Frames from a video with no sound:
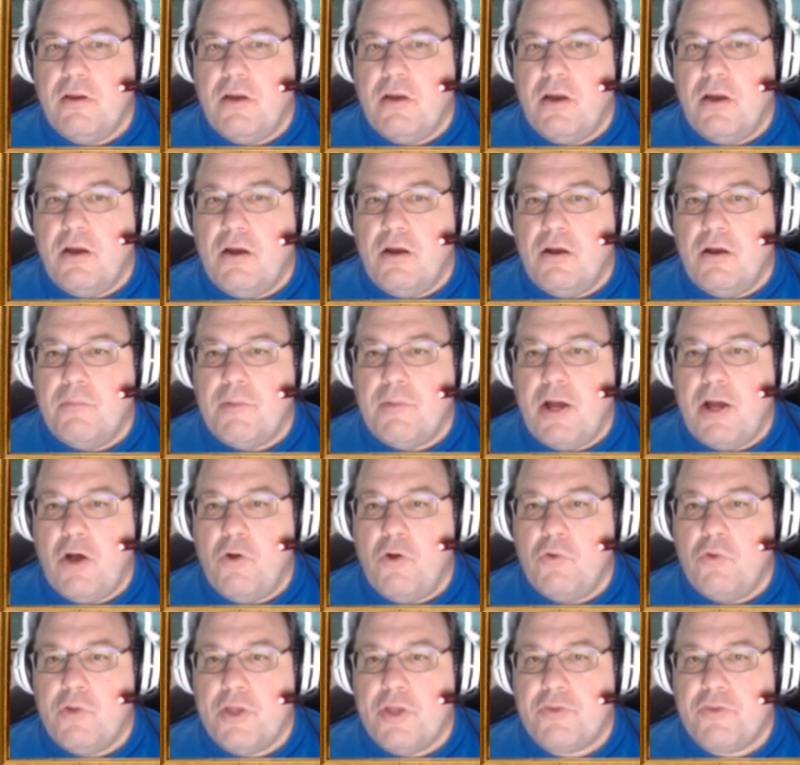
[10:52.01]

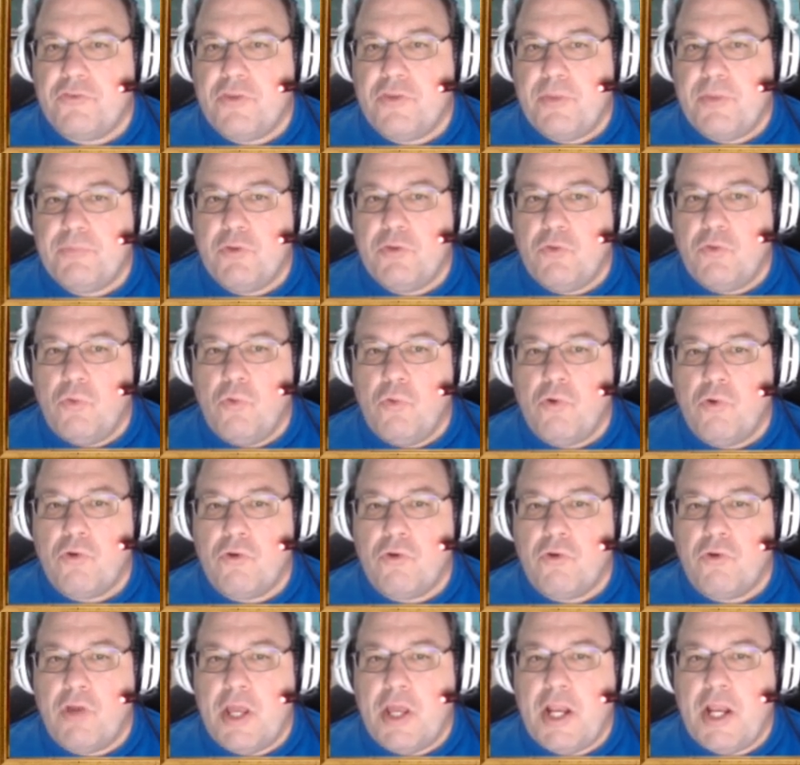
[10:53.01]
I'll accept an
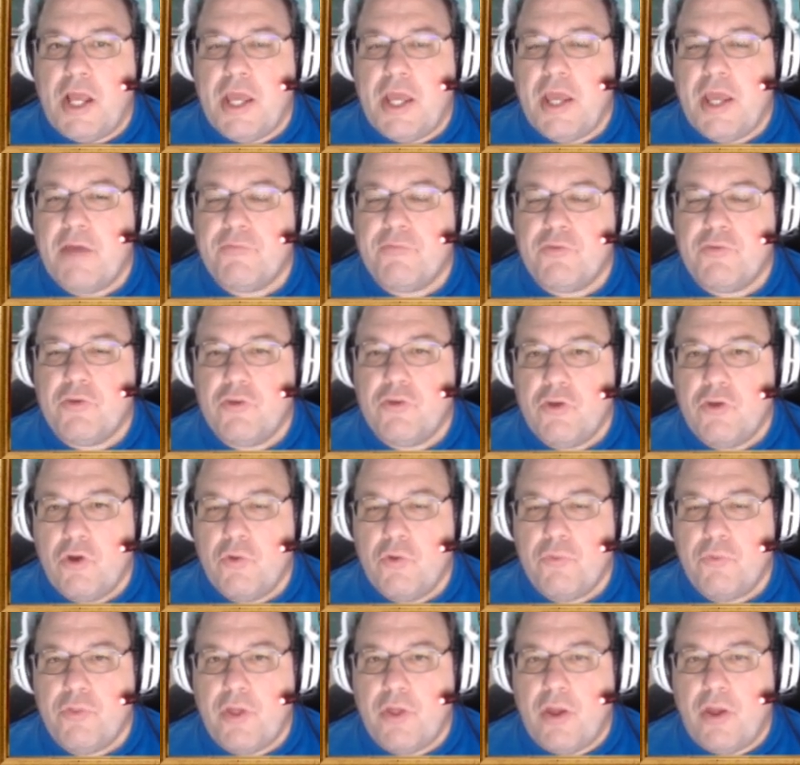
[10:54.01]
order and I have to
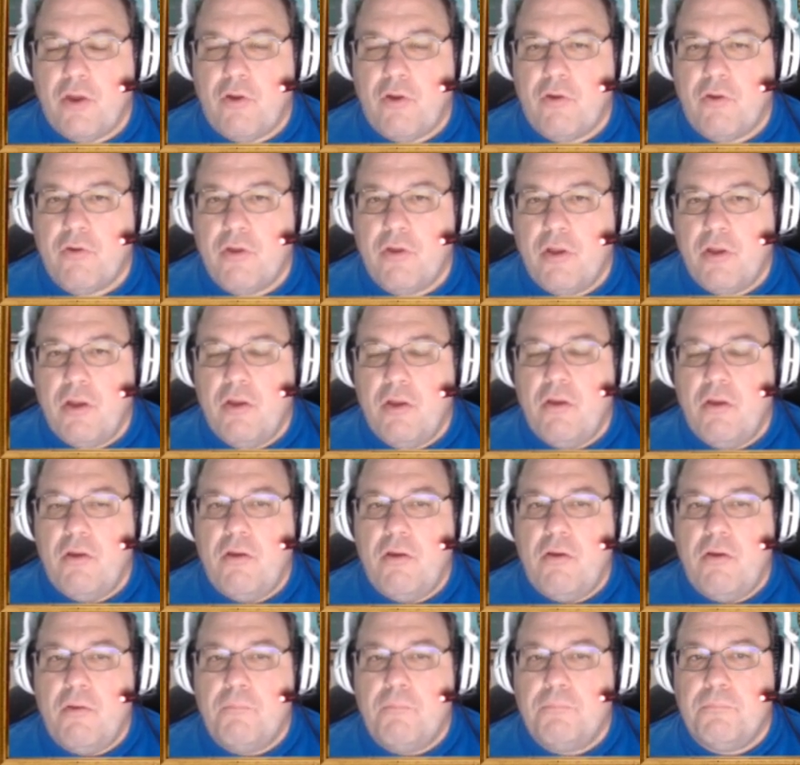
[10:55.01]
go there,
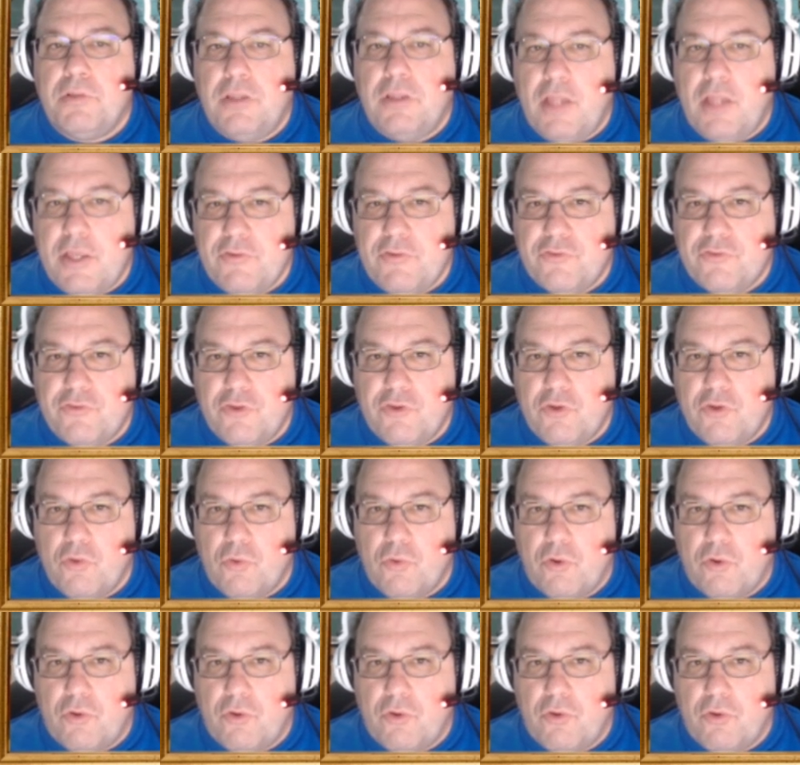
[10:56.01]
place the
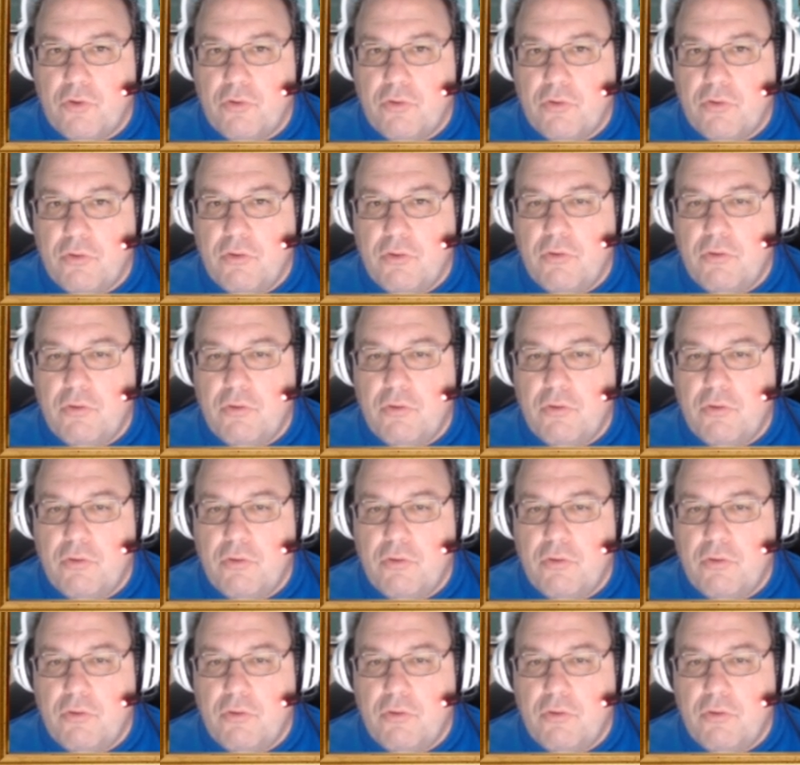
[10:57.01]
order,